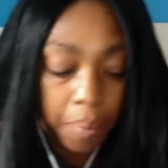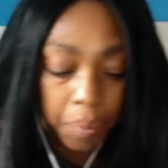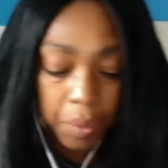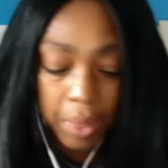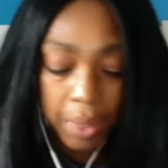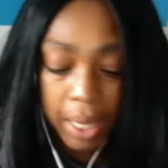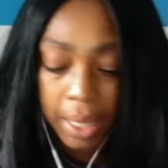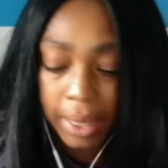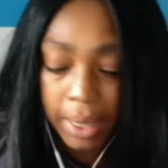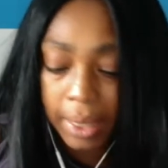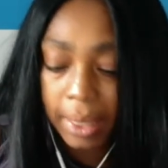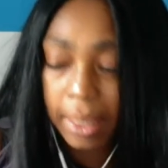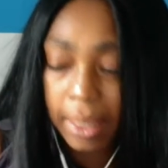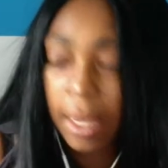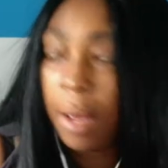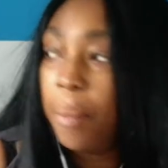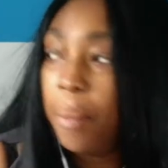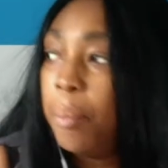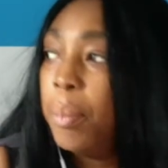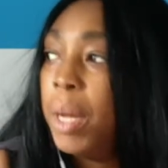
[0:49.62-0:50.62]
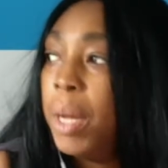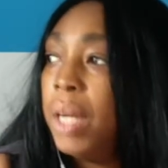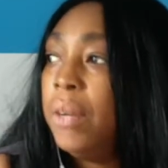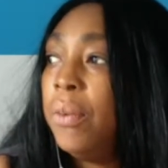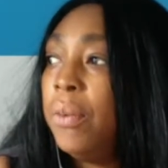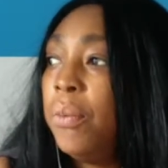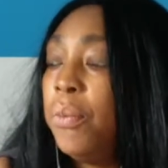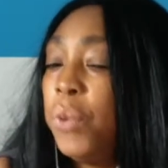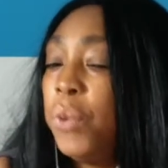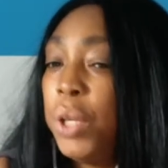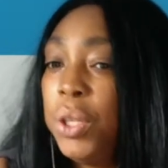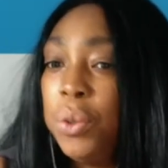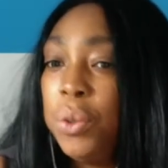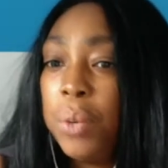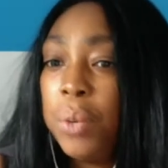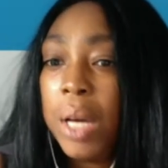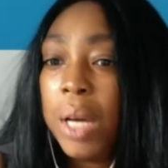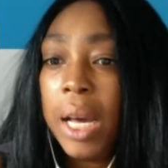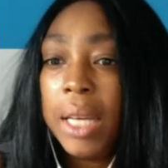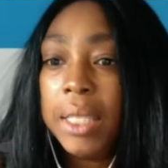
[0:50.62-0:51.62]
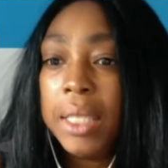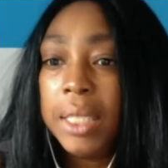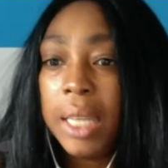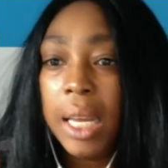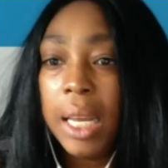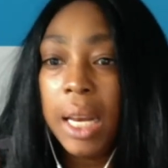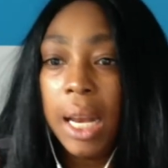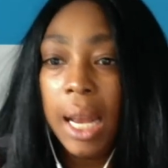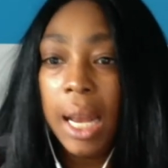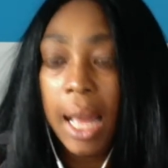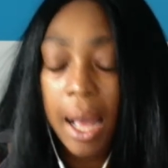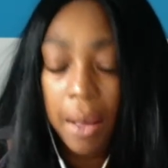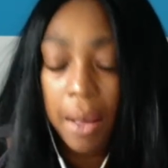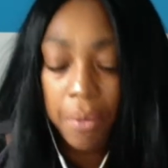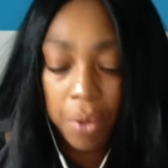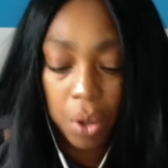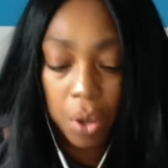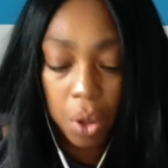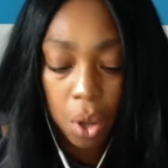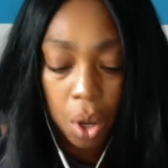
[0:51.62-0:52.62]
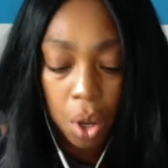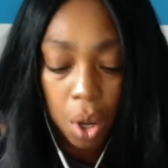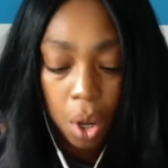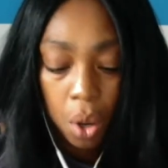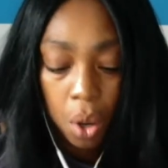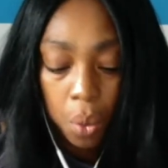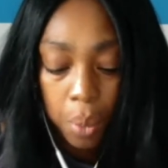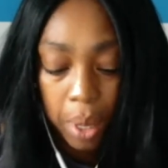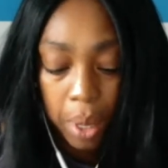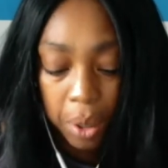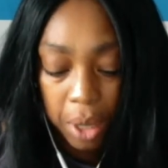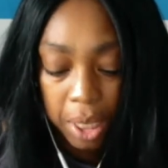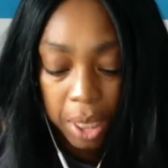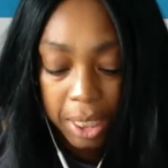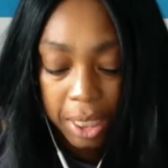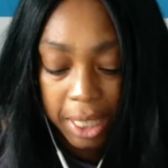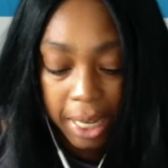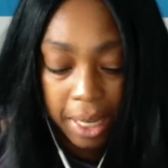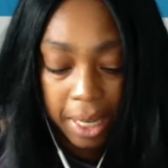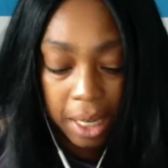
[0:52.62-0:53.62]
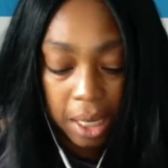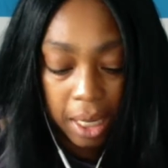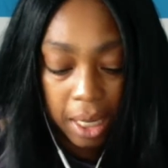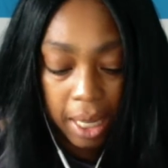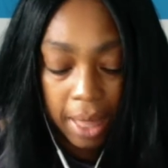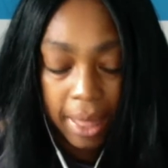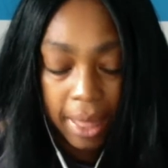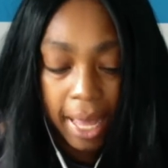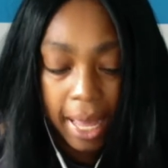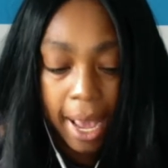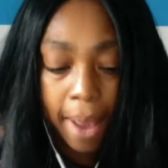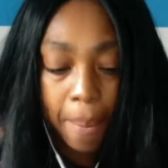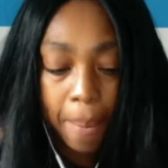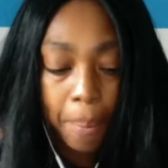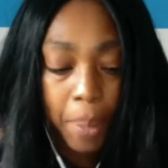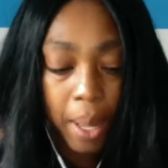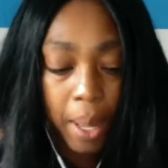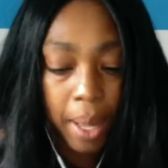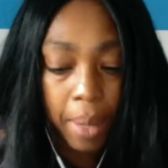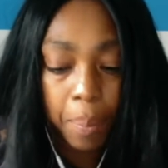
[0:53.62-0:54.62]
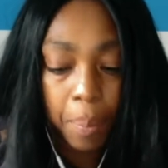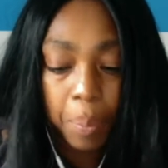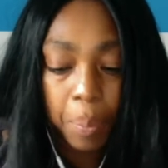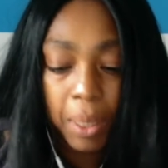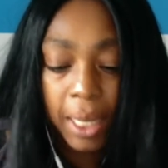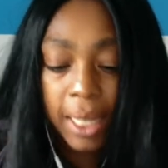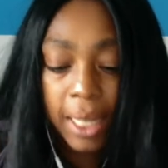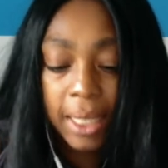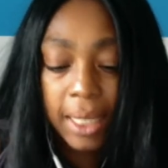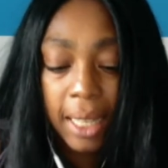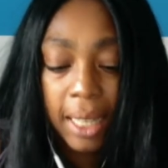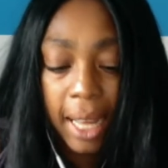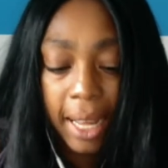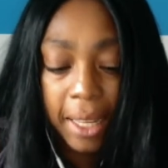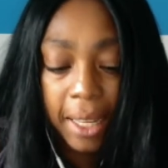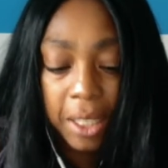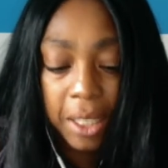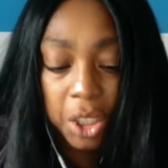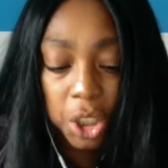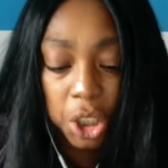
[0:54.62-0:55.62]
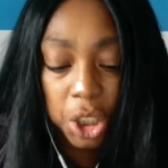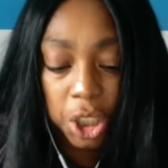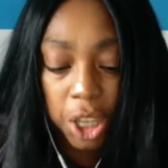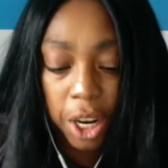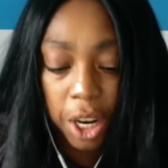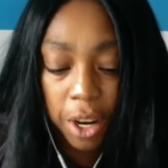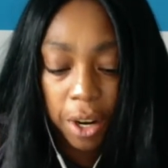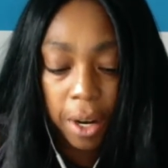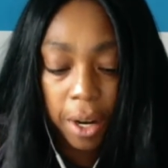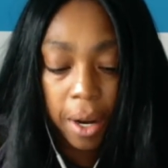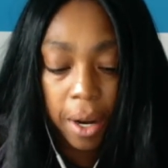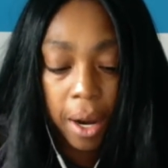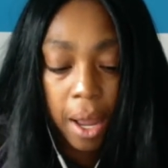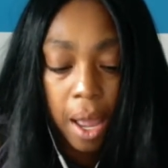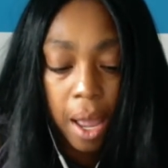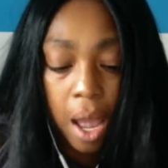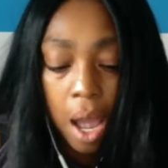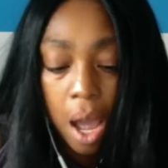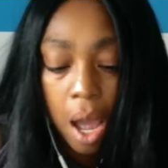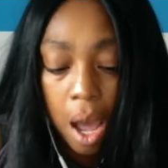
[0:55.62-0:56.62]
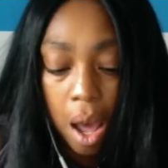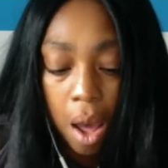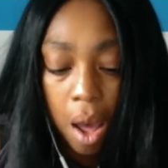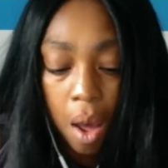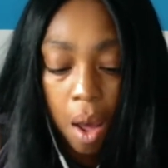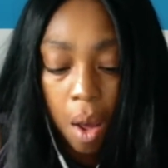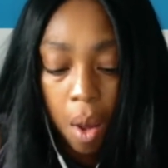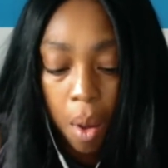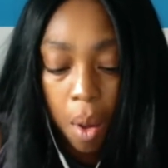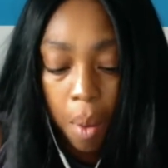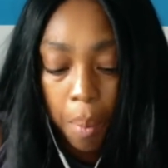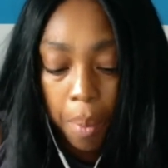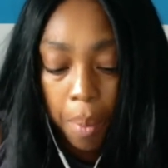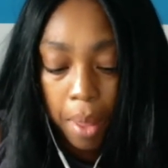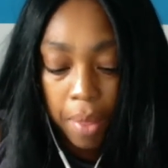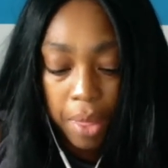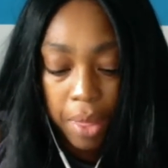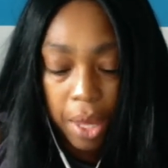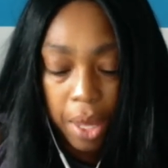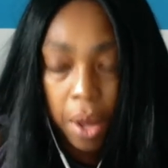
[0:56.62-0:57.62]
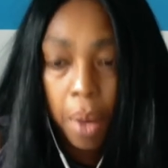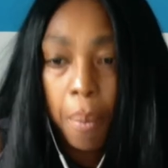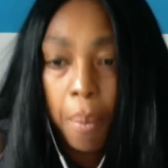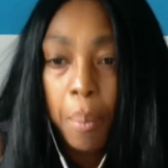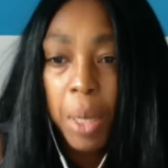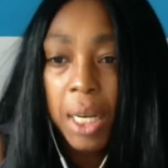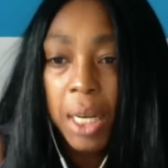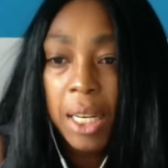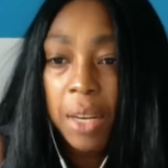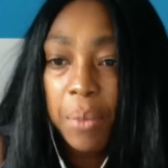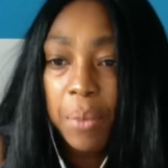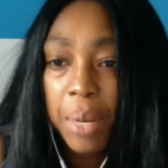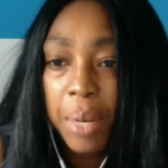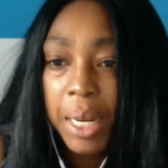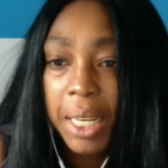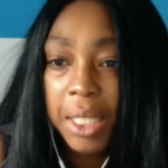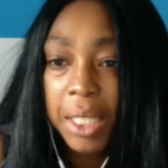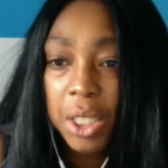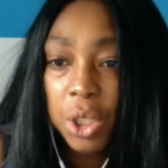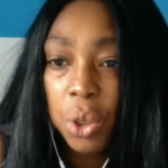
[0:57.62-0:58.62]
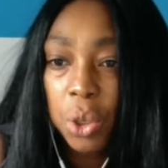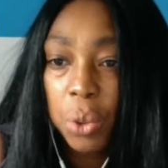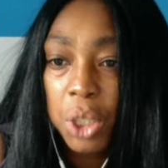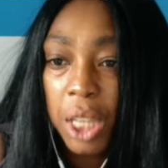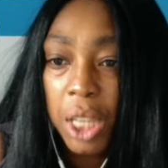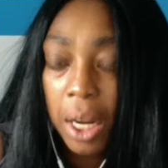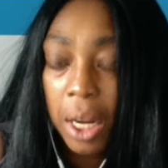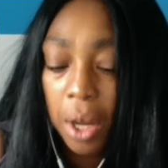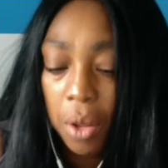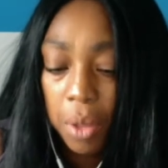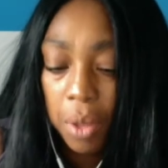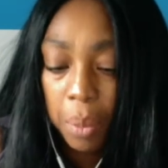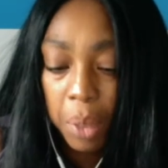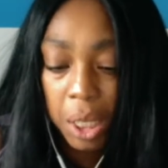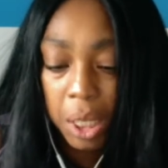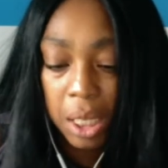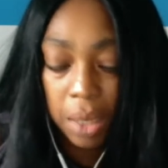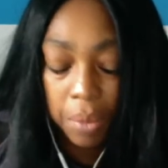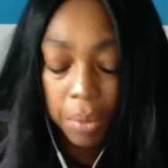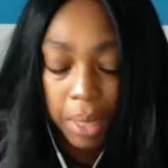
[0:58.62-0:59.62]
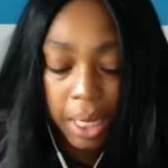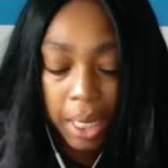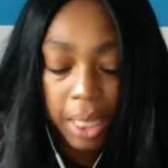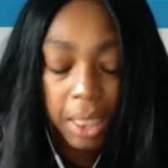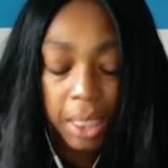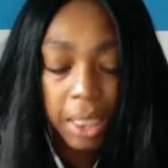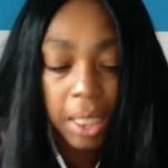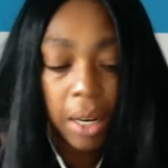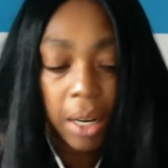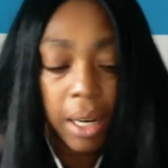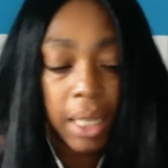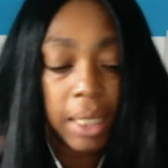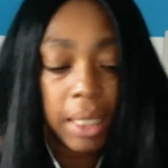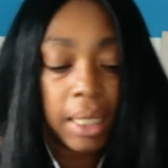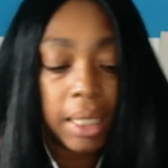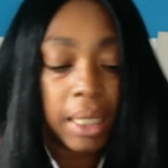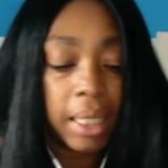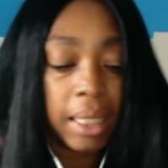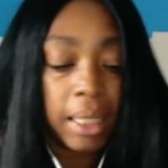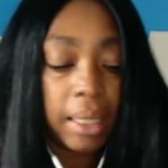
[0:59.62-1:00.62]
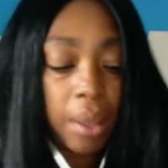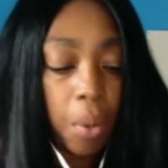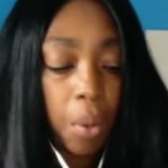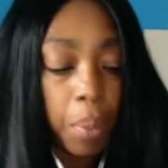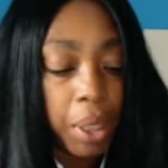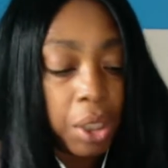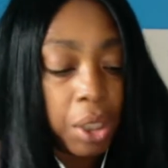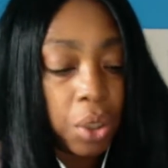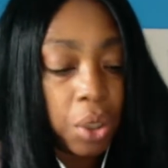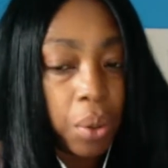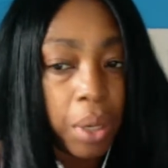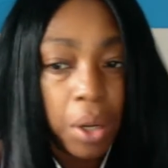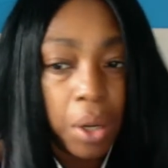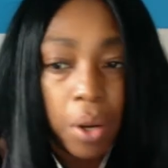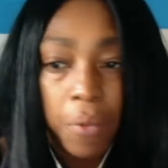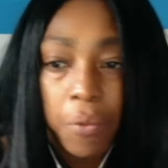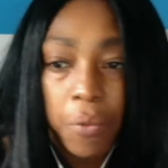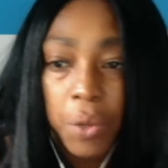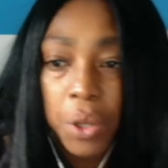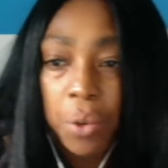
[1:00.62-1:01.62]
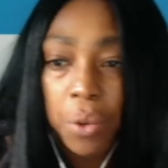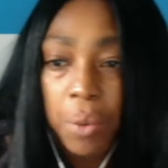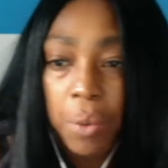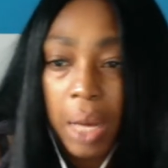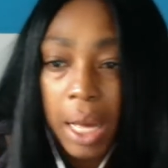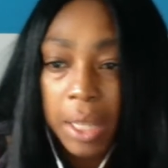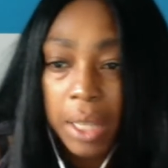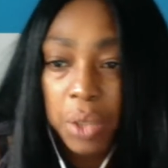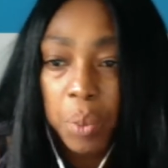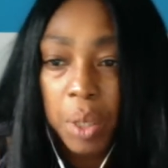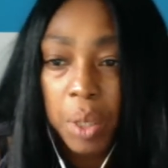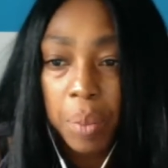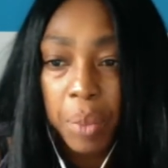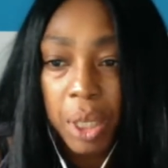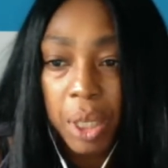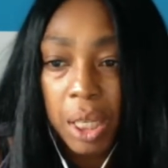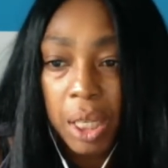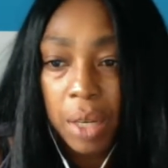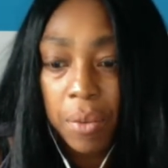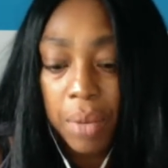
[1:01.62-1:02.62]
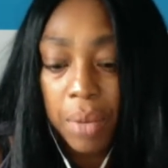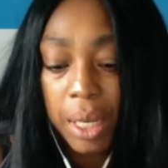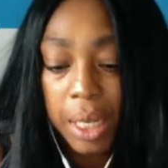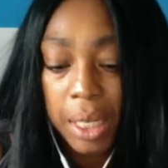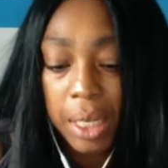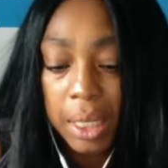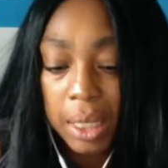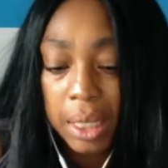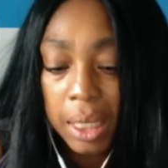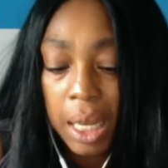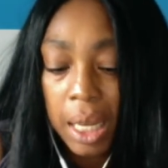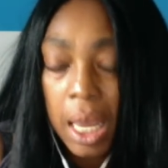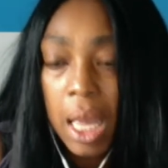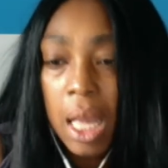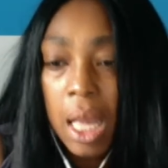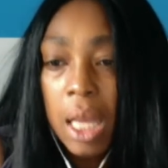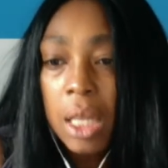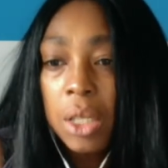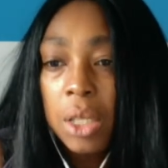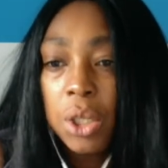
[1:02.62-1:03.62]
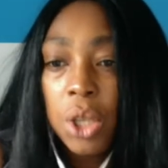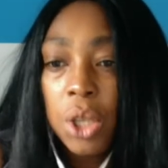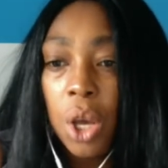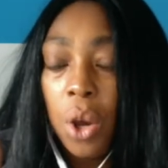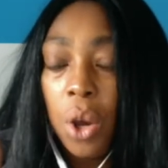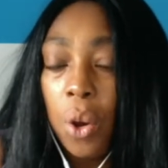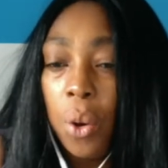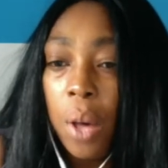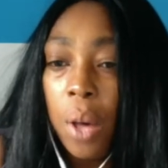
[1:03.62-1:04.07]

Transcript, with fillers: This month for you guys in love, we're going to take a look at that, but please like and share the monthly readings. Go check out the monthly readings. There is just so much going on for you guys with the monthly readings, so